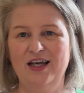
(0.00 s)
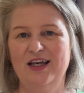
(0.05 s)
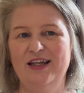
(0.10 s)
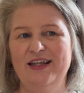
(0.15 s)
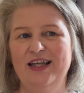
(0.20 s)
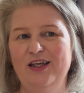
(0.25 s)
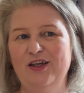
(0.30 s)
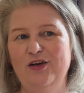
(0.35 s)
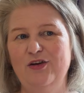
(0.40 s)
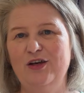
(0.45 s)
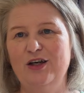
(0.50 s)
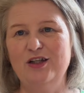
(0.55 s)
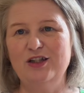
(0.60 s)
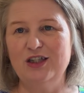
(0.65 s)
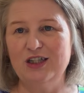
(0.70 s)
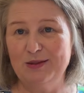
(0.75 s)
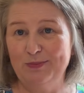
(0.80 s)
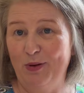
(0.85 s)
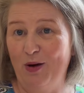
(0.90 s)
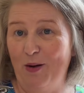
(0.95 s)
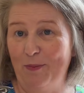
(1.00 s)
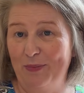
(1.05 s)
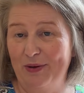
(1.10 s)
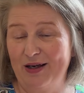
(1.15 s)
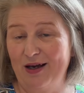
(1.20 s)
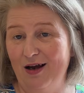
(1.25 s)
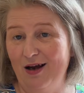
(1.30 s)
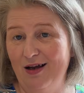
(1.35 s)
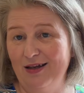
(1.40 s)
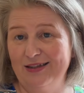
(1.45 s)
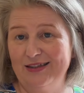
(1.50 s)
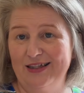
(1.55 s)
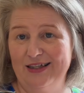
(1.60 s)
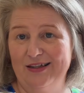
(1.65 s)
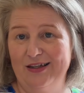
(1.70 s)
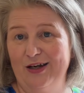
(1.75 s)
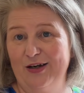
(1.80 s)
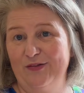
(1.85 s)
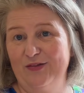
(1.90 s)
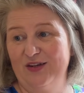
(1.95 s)
then you can just pop a cardigan
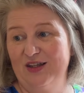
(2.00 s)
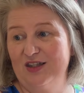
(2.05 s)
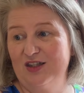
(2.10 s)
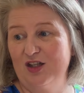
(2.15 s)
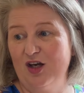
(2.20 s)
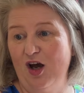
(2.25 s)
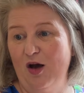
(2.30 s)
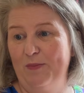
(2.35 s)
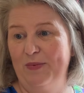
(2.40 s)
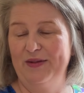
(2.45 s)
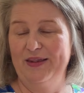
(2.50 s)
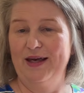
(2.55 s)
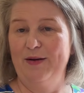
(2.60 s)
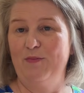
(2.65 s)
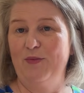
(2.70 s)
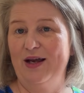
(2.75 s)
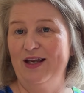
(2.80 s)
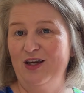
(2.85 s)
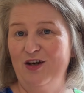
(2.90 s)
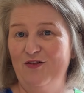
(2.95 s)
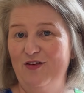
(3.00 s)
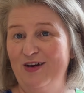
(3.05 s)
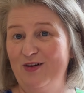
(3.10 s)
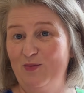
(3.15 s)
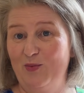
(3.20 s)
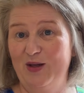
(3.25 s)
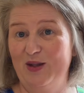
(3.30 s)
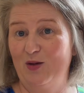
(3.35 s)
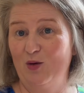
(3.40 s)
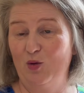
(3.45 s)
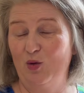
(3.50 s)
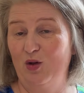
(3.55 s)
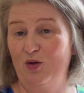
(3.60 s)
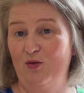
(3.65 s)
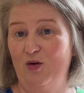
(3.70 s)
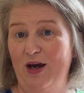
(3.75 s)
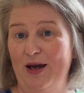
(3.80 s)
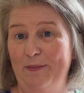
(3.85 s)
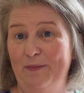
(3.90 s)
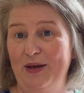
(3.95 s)
over the top, and then when you're in with all the
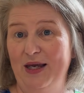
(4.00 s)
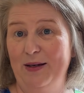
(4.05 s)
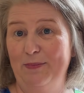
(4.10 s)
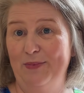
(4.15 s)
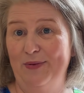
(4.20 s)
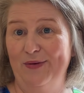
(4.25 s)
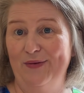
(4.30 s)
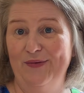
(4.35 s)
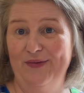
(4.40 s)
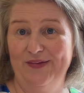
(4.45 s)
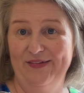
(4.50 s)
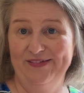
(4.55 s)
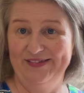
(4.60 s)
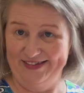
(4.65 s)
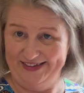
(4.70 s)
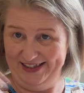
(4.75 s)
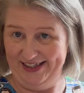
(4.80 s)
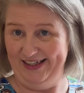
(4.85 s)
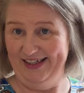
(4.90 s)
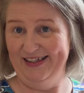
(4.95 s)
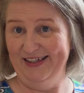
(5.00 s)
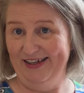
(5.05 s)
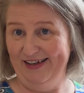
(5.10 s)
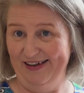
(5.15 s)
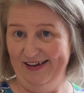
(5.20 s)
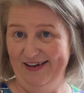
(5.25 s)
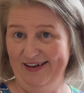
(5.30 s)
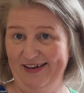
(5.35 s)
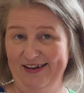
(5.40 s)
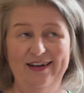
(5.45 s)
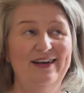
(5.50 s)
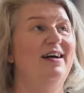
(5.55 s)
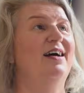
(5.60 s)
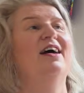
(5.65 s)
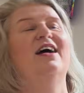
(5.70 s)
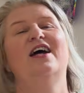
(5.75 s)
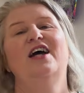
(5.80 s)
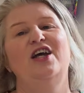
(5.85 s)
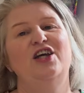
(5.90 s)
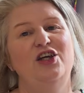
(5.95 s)
right people, ta-da,
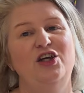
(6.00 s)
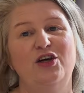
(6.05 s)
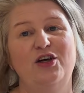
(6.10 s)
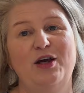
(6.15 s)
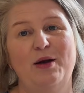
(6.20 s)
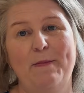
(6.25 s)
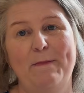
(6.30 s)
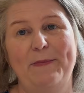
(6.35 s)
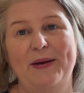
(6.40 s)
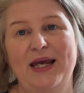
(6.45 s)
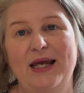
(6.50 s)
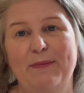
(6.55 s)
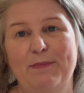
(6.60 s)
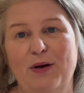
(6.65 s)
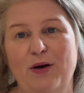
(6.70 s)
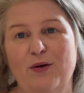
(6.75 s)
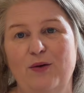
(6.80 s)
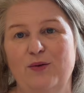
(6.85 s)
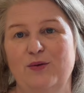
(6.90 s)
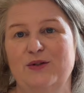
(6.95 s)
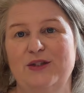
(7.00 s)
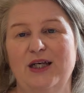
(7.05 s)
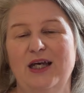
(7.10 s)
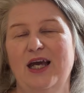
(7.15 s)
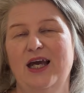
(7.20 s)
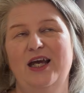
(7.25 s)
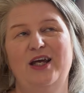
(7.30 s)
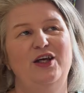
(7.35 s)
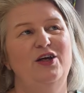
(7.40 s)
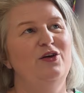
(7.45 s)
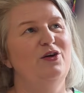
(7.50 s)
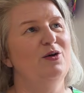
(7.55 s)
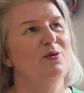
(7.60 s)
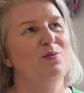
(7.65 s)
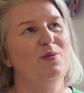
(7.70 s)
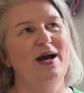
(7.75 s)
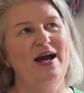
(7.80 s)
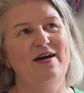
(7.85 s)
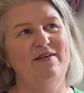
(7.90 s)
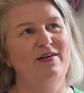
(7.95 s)
you can be bold. You can
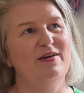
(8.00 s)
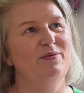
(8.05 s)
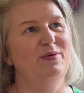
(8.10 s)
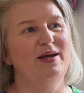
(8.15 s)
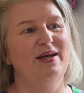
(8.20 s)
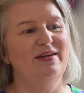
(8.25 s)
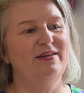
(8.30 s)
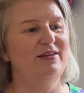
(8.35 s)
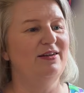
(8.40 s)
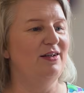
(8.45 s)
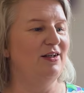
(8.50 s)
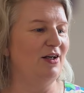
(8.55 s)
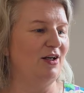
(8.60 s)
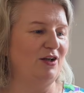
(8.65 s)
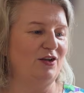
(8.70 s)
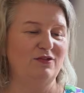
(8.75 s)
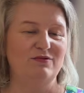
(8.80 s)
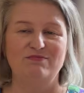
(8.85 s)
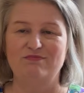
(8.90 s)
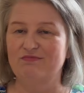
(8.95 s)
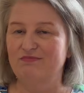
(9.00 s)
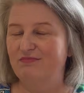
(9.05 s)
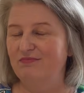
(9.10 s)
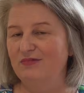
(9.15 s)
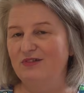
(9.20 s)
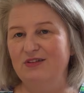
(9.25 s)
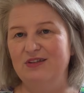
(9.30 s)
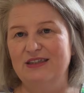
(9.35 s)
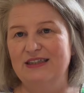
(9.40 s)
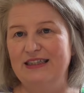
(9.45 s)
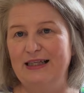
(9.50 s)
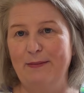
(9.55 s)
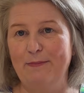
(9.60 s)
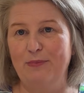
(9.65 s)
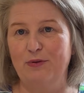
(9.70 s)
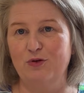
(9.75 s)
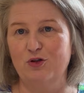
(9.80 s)
wear it with, you know, simple